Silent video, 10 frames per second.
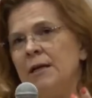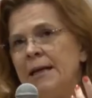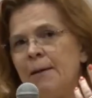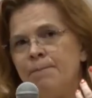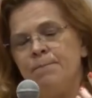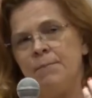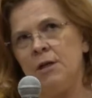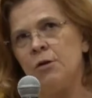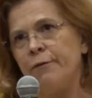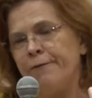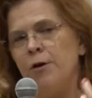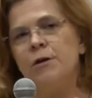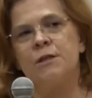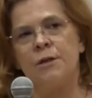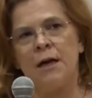keep
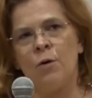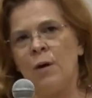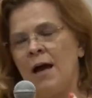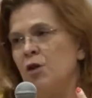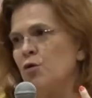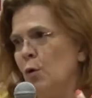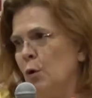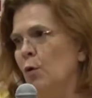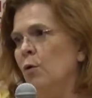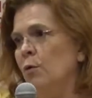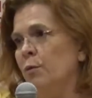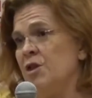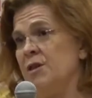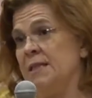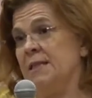focus on our actual goal,
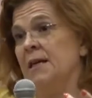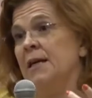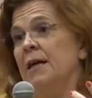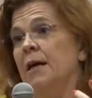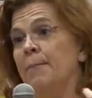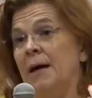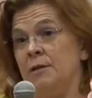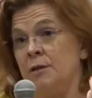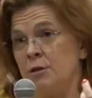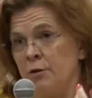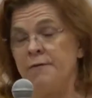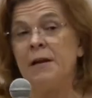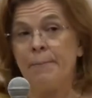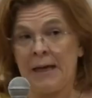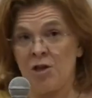which is about
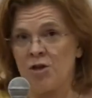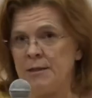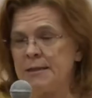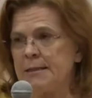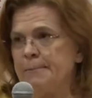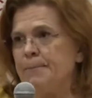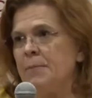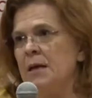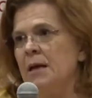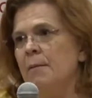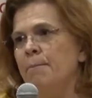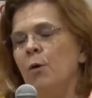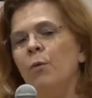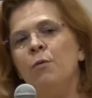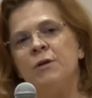serving patients.
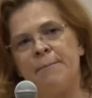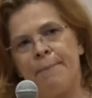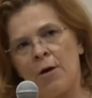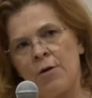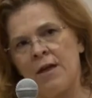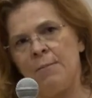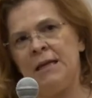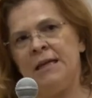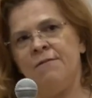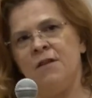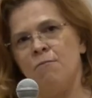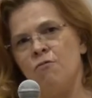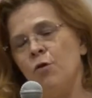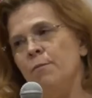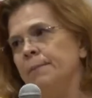But we would empower them and give them
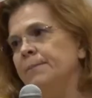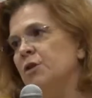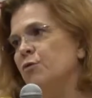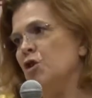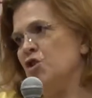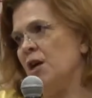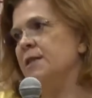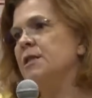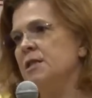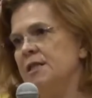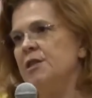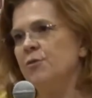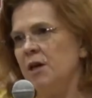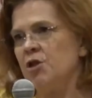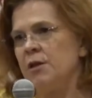room to adjust to the
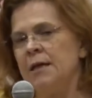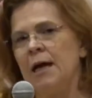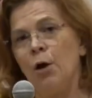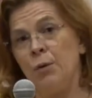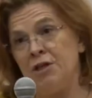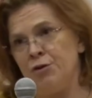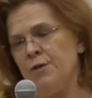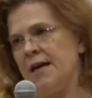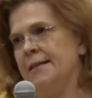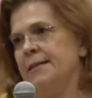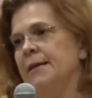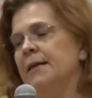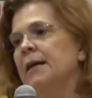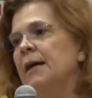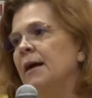situation and how we do that.
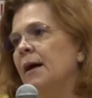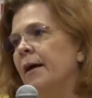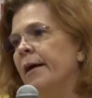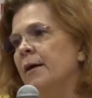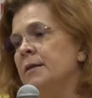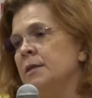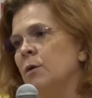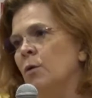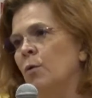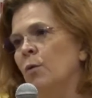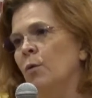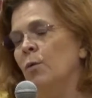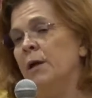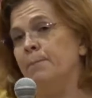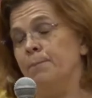So
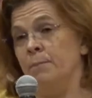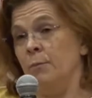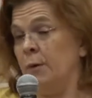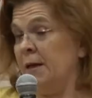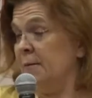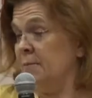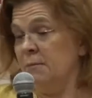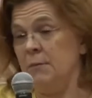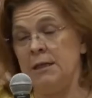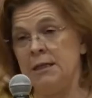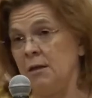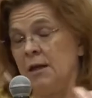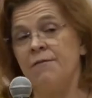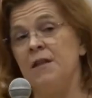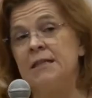we did a lot
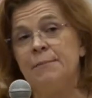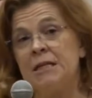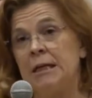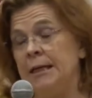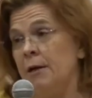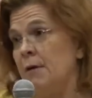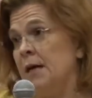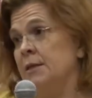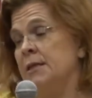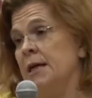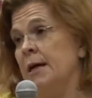of things immediately around